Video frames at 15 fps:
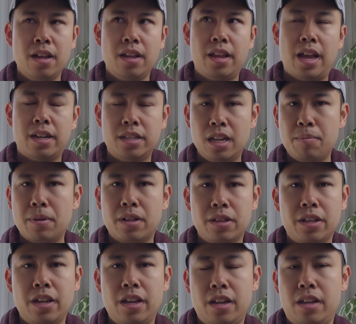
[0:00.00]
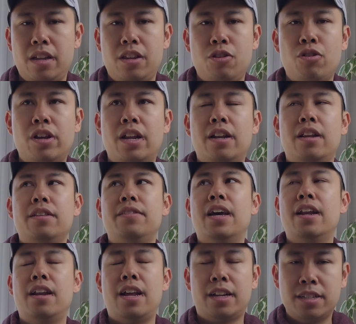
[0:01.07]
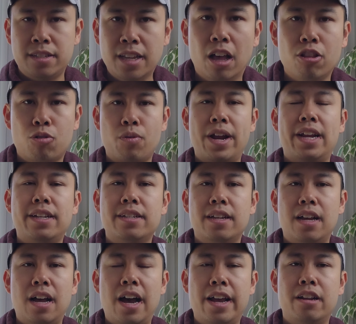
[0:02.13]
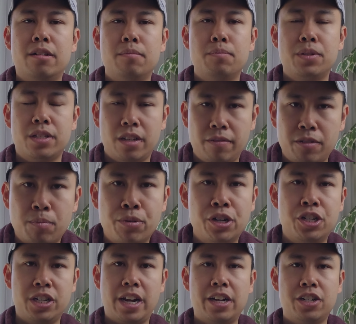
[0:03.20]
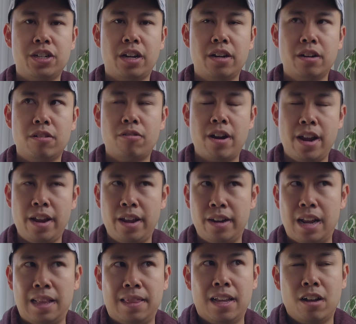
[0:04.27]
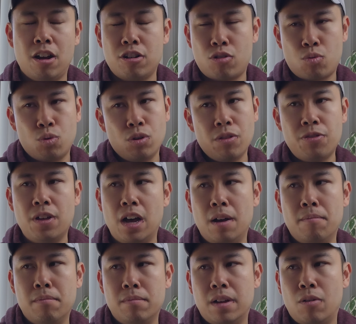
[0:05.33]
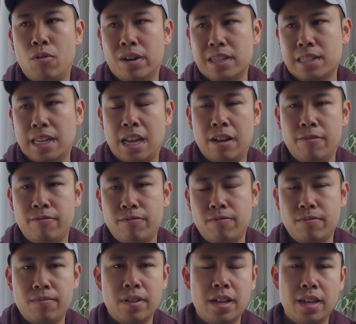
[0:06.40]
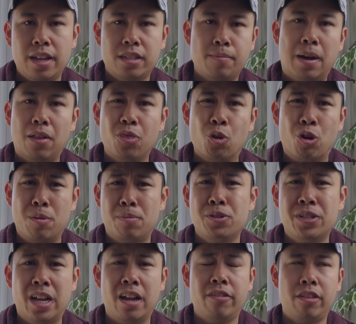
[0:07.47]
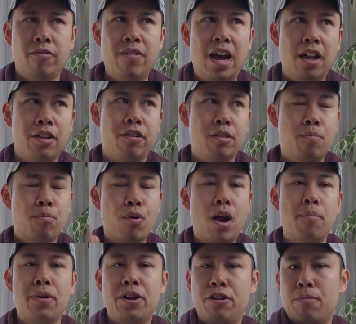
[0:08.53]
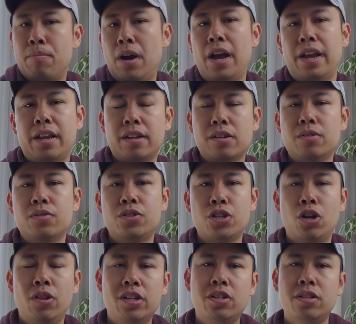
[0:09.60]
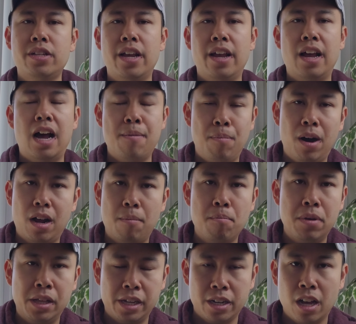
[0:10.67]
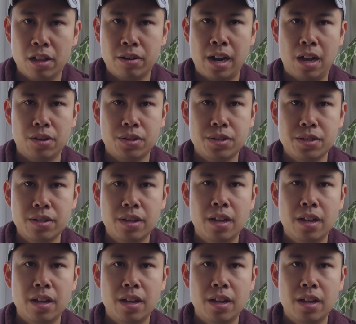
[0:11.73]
And typically you can then accelerate items of depreciation, right? And I think on a rule of thumb, I want to say it's about 30% of the value of the property you're buying. So let's just say I bought $1 million house.